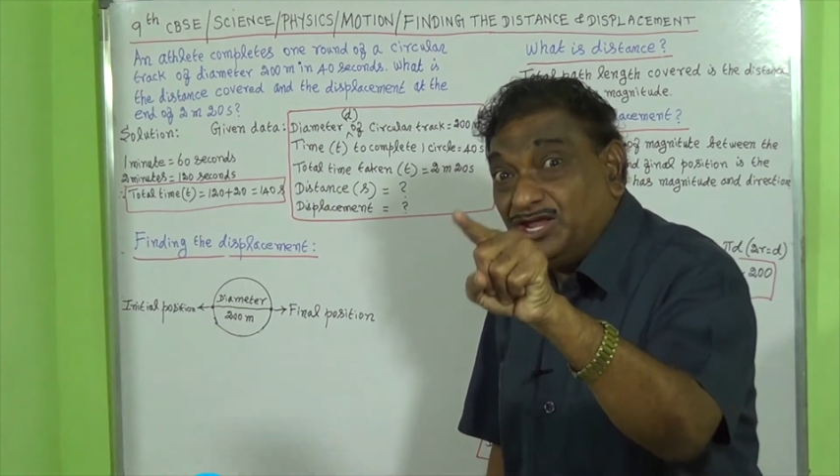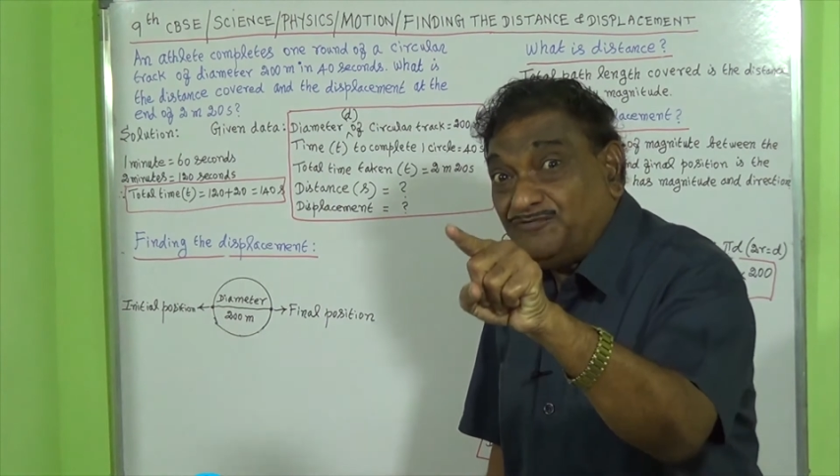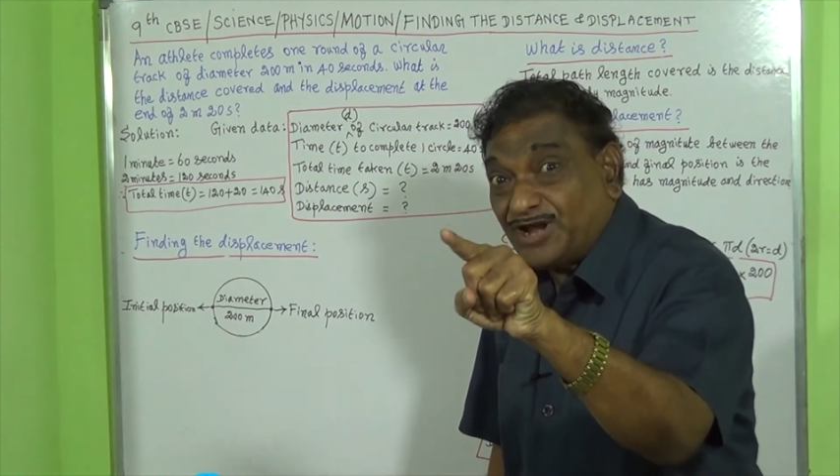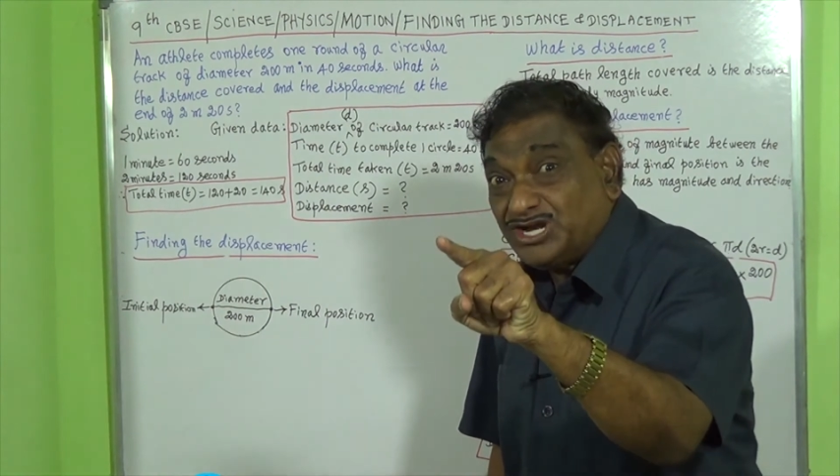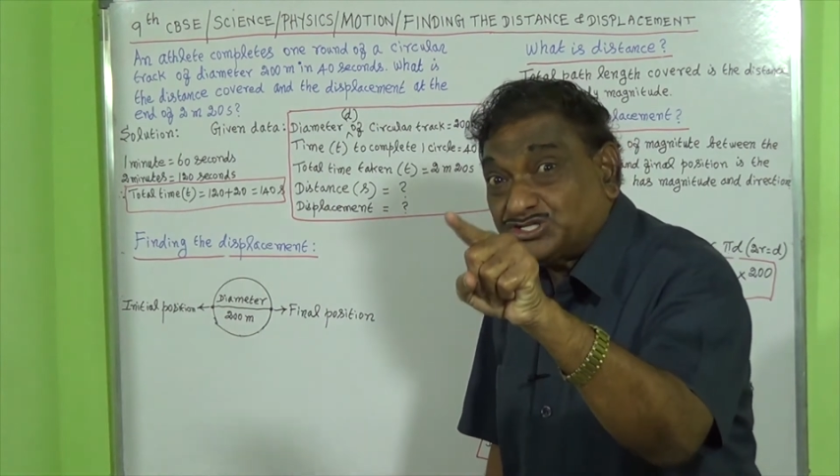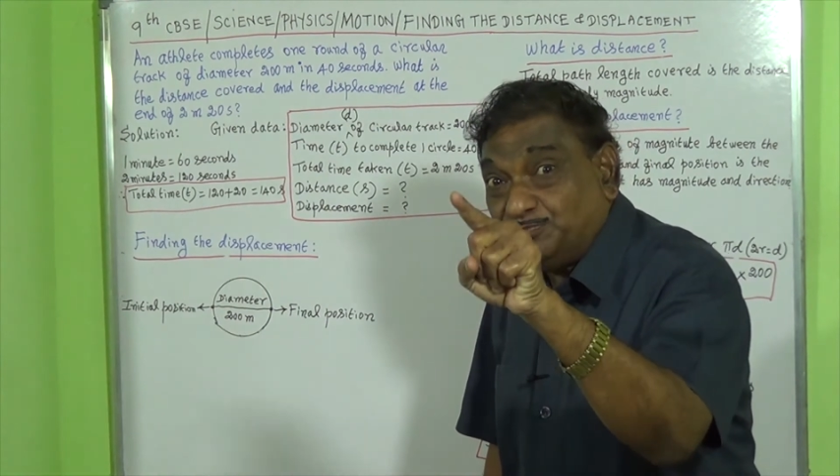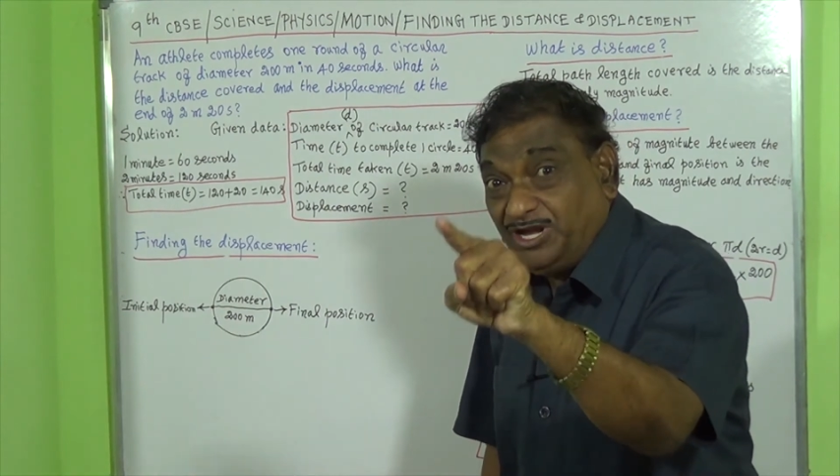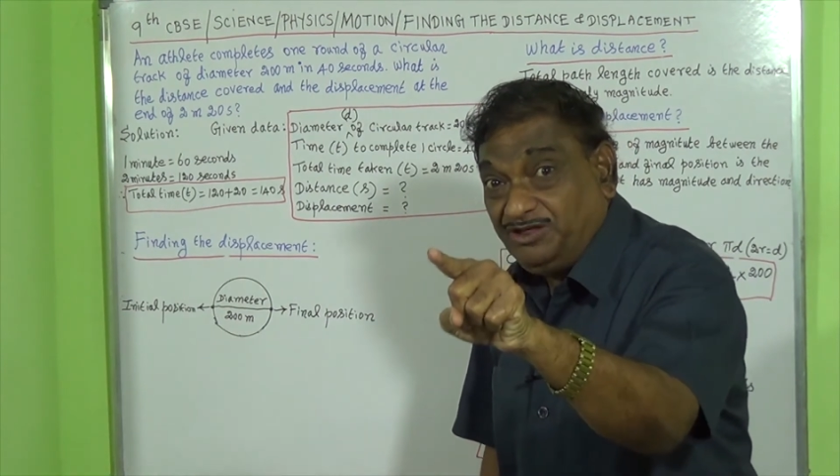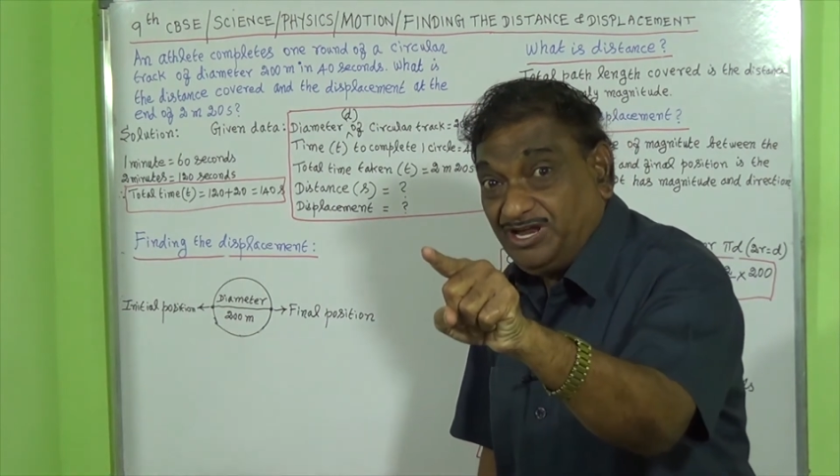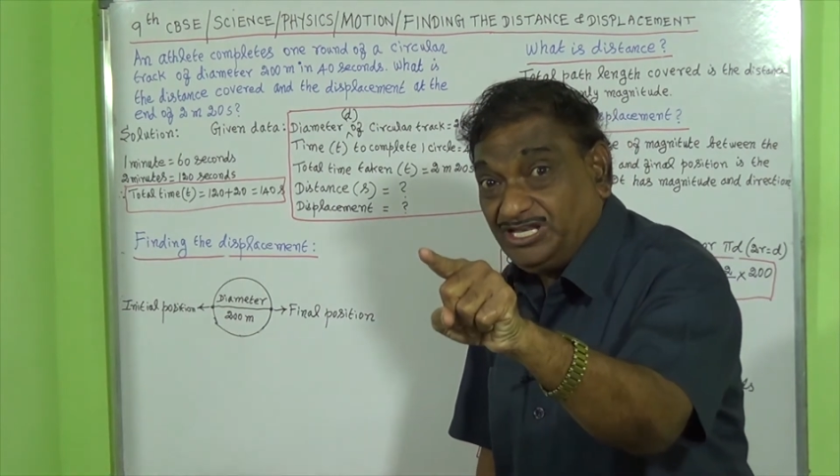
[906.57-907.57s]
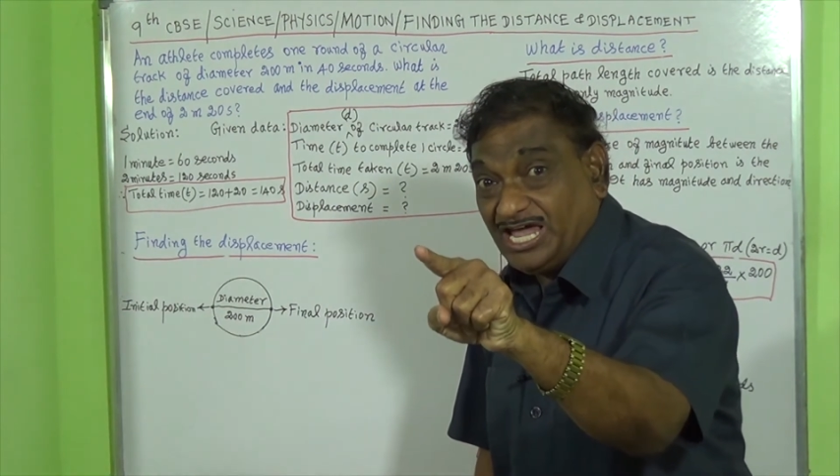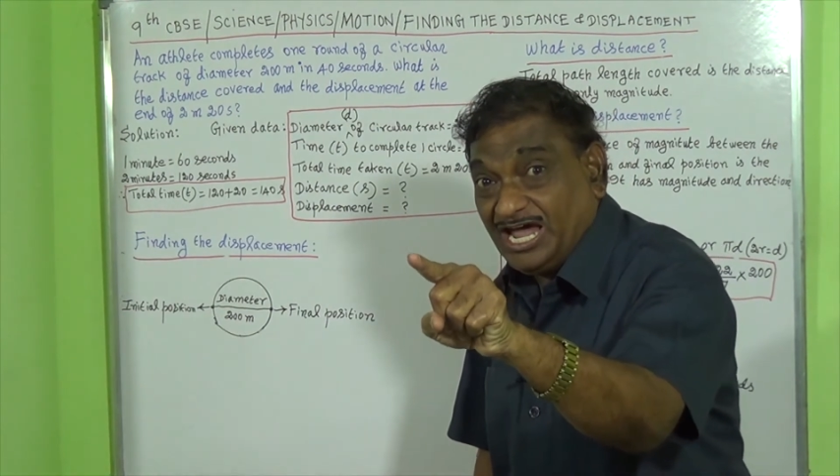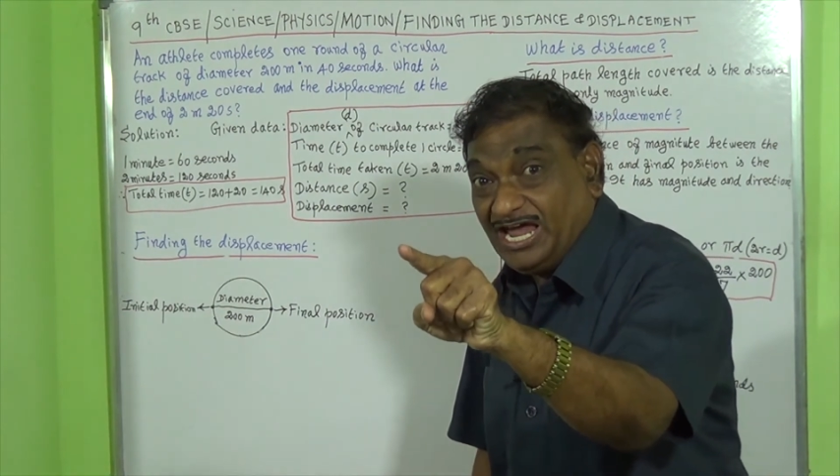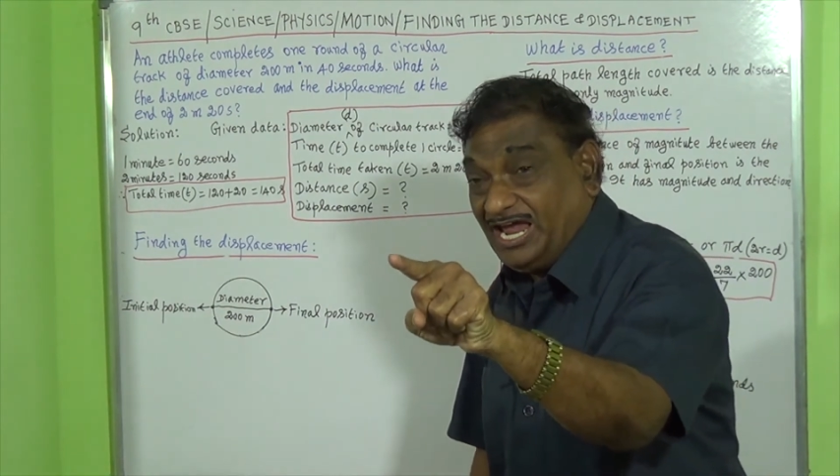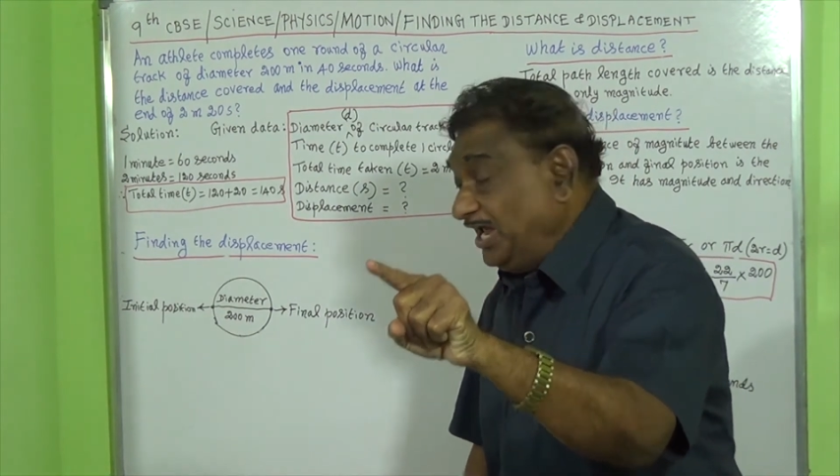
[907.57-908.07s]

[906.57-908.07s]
difference between the